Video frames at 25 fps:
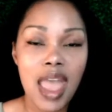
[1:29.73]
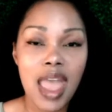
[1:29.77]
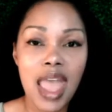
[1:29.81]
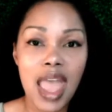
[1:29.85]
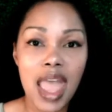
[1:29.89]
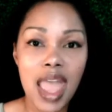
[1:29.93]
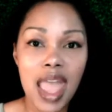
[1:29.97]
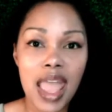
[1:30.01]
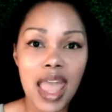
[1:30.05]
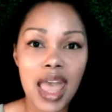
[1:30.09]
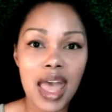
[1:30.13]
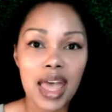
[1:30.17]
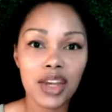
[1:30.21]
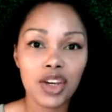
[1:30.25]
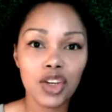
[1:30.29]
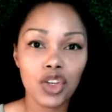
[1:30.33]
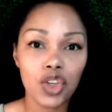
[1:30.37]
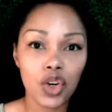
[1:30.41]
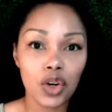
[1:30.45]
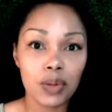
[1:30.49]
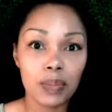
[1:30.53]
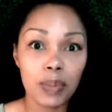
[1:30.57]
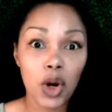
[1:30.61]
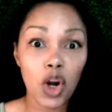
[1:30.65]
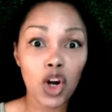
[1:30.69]
and
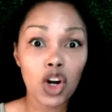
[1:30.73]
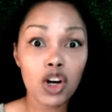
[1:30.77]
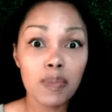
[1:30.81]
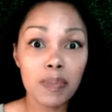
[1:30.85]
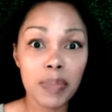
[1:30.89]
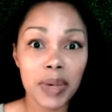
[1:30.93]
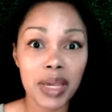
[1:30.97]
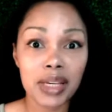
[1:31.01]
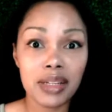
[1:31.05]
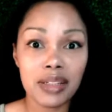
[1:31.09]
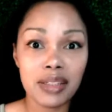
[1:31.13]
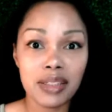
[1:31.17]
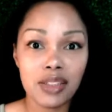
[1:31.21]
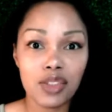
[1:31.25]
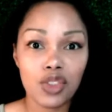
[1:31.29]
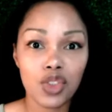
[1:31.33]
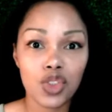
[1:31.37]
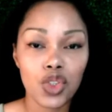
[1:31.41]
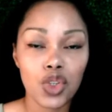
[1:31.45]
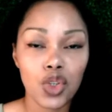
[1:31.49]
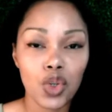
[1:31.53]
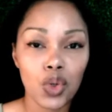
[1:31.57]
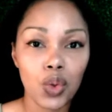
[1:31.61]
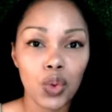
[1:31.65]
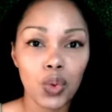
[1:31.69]
your purpose
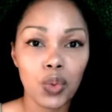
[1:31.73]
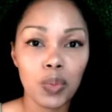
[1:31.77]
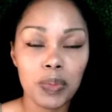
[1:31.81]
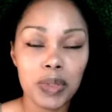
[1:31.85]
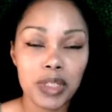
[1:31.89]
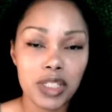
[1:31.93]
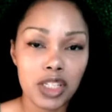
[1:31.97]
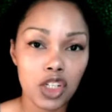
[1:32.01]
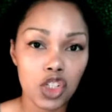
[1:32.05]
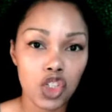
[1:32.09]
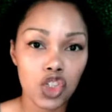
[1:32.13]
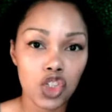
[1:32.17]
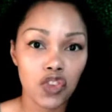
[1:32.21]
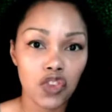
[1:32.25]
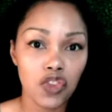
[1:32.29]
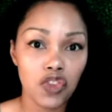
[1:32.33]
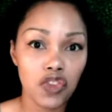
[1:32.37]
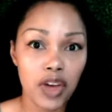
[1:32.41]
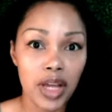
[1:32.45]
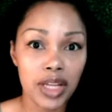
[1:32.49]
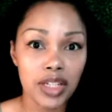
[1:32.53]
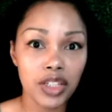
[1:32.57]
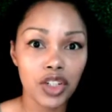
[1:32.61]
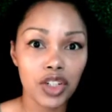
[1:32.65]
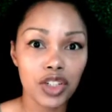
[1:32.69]
to potential
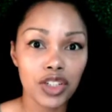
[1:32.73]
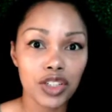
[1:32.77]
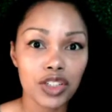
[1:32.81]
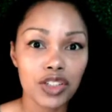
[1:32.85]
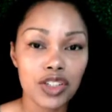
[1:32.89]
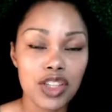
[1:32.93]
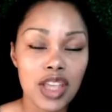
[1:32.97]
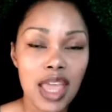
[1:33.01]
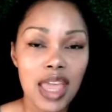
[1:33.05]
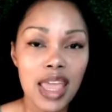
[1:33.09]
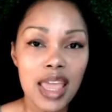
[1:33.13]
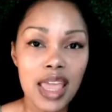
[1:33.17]
funders